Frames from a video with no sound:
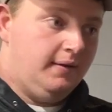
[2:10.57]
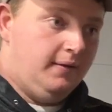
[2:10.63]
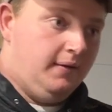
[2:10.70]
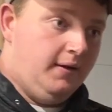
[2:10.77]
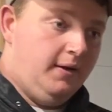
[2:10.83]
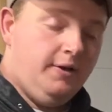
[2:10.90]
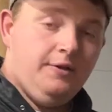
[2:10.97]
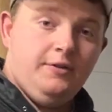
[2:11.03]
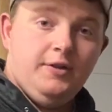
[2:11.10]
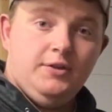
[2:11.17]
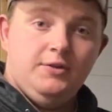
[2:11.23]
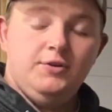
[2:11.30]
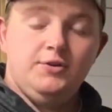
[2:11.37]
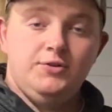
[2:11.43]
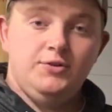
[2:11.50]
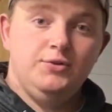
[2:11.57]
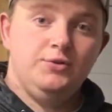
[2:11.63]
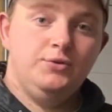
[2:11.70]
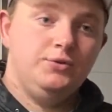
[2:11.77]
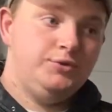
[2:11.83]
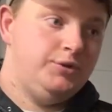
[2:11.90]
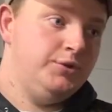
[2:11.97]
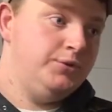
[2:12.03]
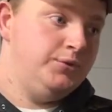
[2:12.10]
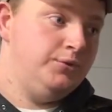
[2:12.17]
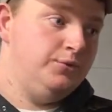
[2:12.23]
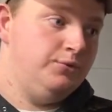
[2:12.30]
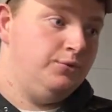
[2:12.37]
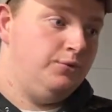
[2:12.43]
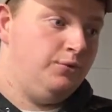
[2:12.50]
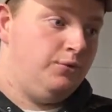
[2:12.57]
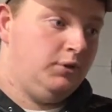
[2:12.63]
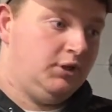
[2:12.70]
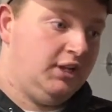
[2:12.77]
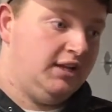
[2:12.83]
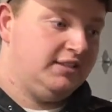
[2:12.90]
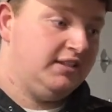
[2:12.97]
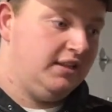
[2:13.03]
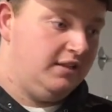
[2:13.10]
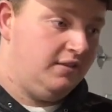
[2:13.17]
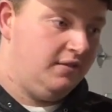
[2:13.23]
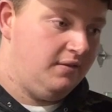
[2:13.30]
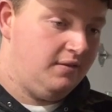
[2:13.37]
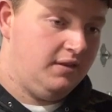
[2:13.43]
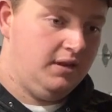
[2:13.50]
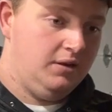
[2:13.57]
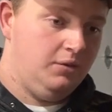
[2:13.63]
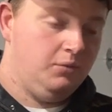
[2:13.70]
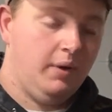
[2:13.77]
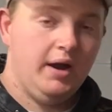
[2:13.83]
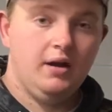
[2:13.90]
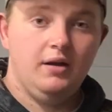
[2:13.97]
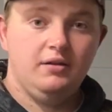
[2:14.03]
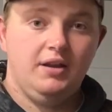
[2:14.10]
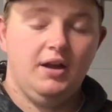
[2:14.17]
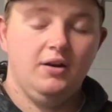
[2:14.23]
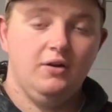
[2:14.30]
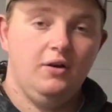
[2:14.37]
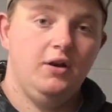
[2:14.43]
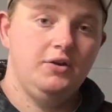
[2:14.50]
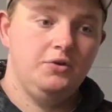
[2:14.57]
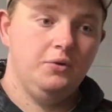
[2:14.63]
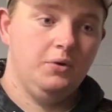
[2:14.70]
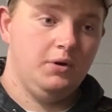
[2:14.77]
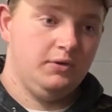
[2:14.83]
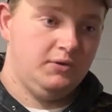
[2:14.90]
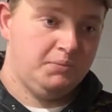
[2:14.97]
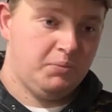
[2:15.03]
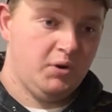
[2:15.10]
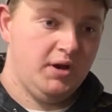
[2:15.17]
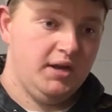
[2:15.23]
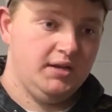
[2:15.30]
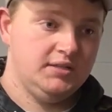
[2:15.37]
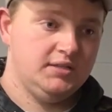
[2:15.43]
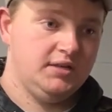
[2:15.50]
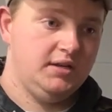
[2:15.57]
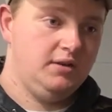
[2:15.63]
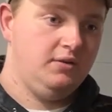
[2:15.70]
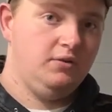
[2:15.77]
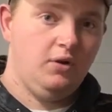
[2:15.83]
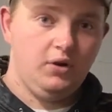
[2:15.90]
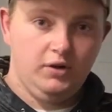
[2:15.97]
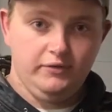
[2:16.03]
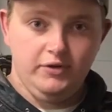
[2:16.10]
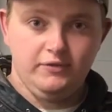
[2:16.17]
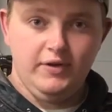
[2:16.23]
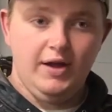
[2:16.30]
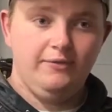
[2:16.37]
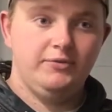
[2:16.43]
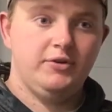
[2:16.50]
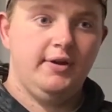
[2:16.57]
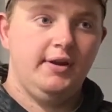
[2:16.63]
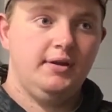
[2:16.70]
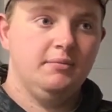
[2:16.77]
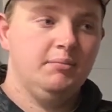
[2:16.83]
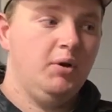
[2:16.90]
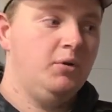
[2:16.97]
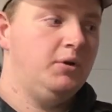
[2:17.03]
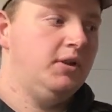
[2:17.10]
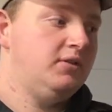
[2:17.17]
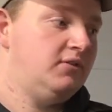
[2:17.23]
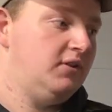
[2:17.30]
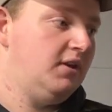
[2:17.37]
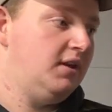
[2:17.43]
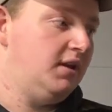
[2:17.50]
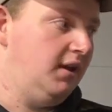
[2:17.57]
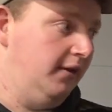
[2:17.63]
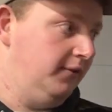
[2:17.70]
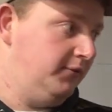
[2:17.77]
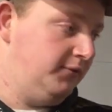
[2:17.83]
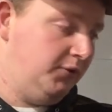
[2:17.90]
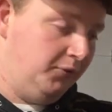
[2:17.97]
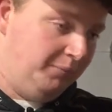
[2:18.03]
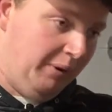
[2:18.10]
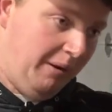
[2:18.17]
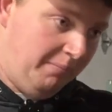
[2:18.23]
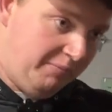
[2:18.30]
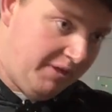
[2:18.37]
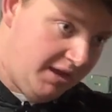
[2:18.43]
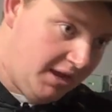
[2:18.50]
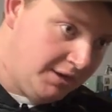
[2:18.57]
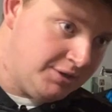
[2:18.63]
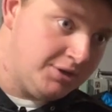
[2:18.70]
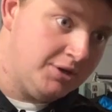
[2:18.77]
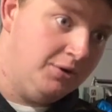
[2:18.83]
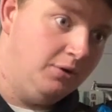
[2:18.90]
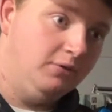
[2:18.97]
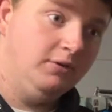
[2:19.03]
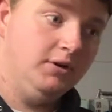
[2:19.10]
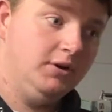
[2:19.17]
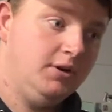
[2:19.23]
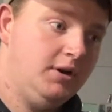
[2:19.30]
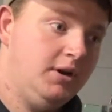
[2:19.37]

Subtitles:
Another thing you can do to lessen the wear and tear on your springs and all of your valve train components is to bump the engine over.